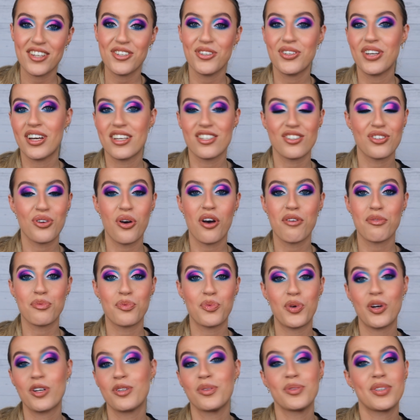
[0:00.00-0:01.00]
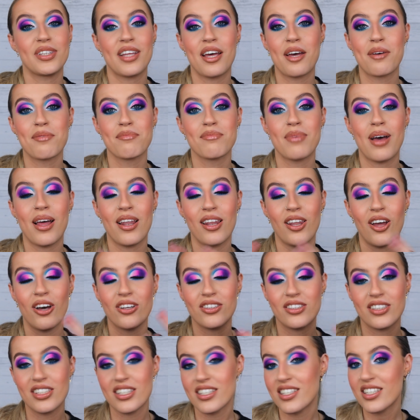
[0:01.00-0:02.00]
You guys know I've been working with them a
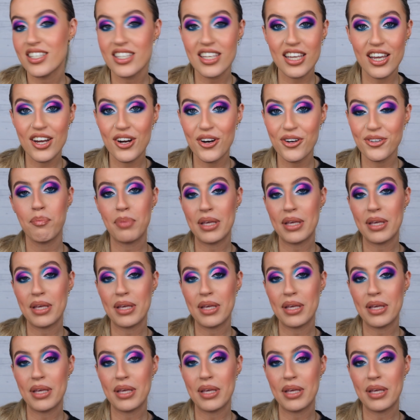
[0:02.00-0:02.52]
lot this year.